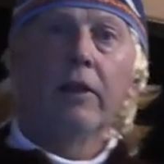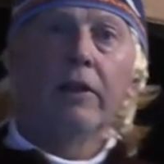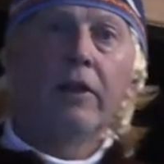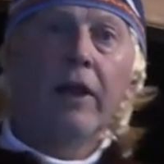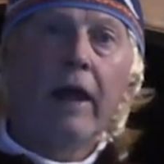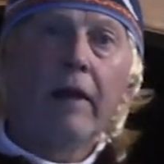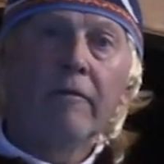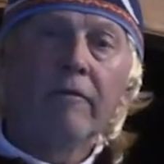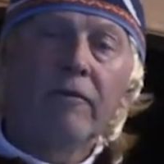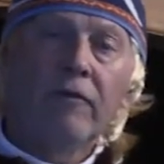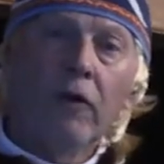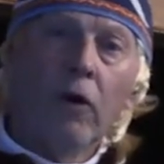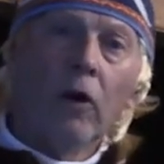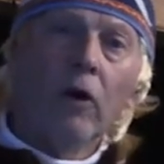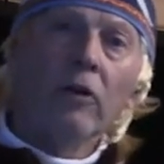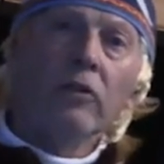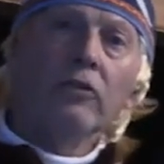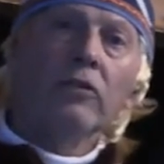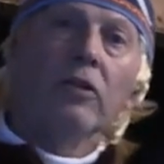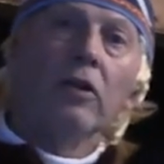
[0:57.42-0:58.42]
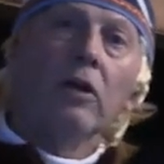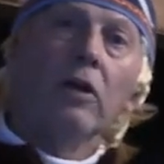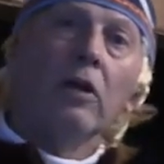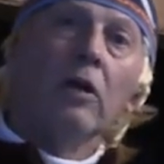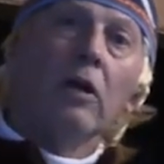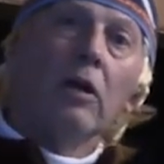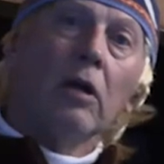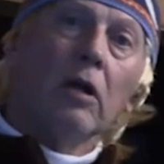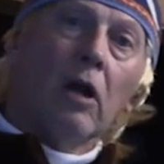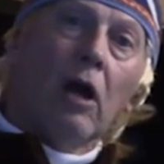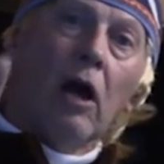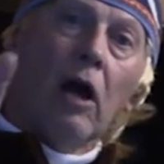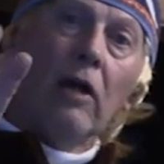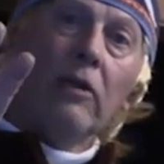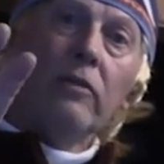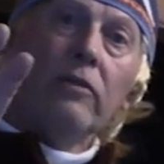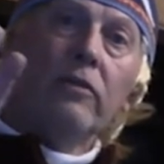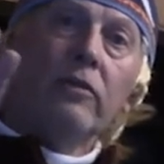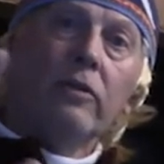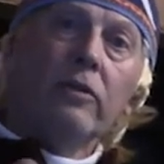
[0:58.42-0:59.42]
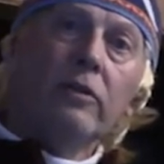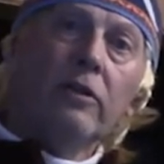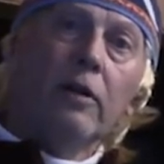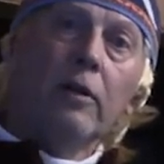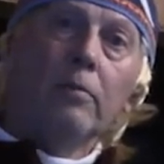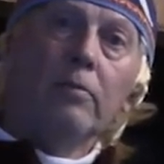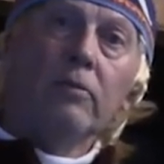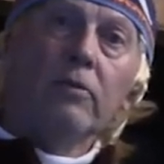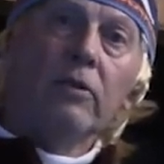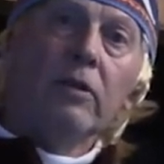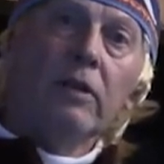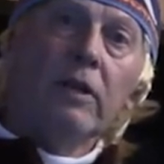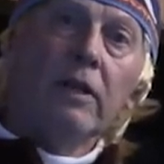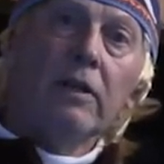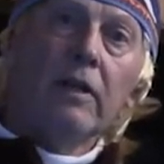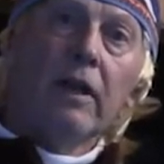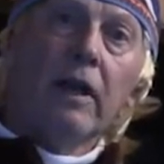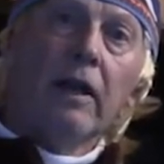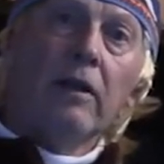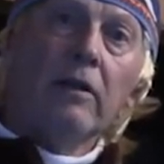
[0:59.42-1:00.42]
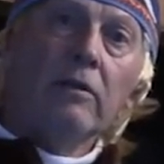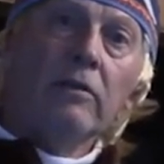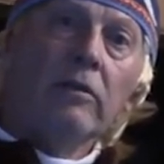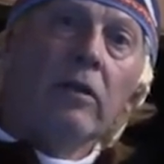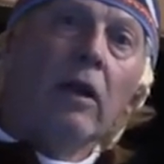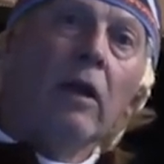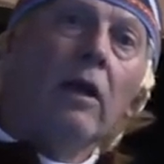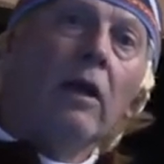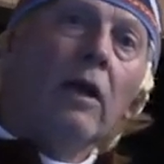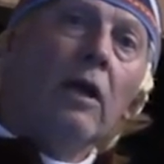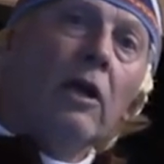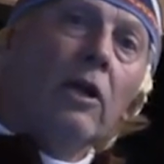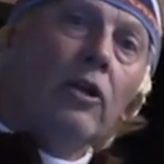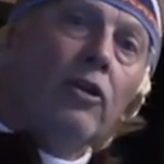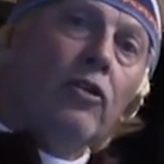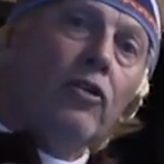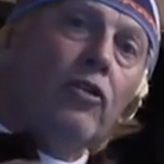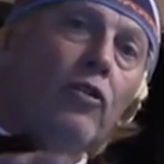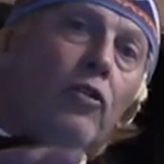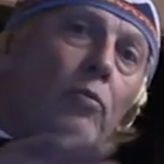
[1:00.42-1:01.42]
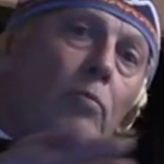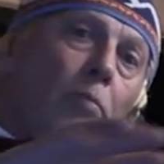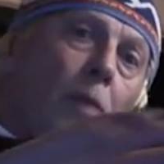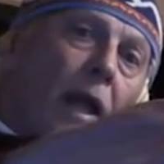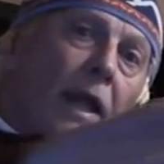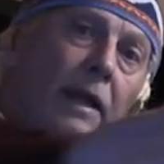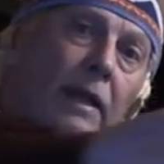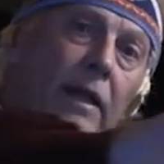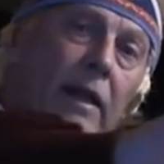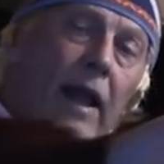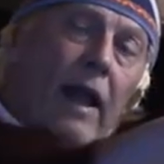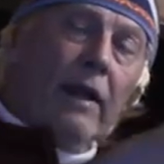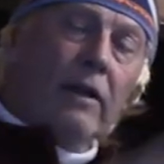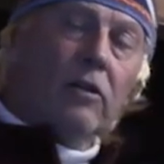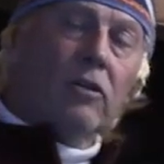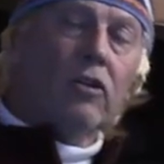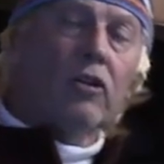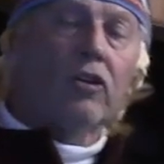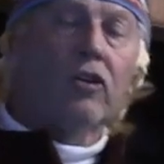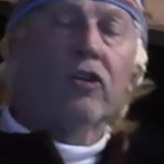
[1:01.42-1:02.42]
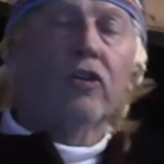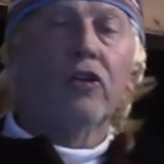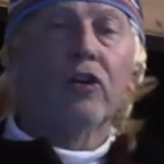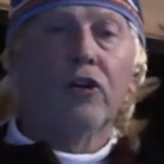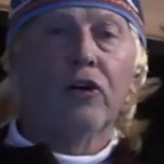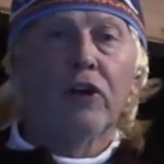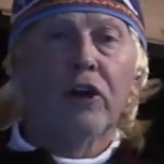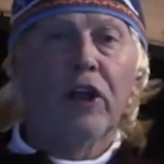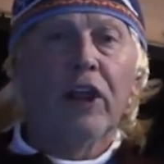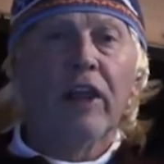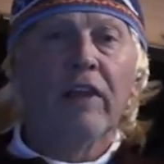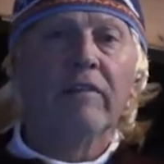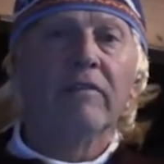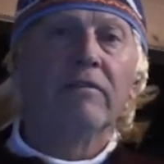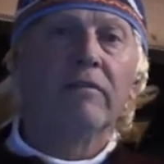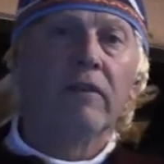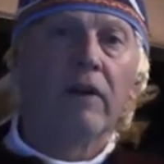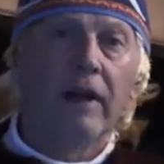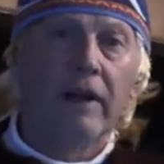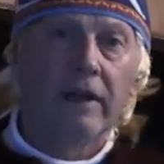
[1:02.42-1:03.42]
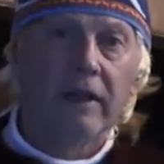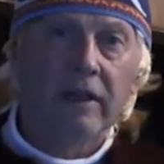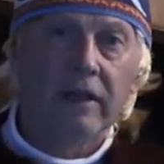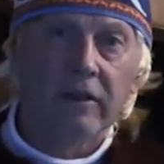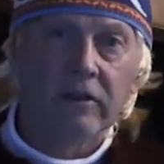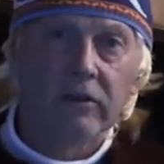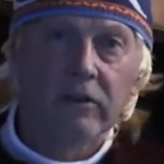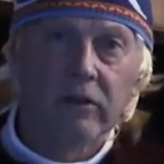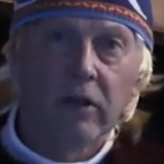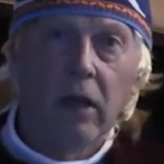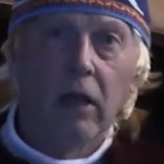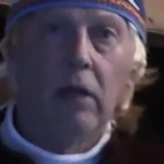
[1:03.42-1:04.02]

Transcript: That force cause the tips and the tails to make that turning radius.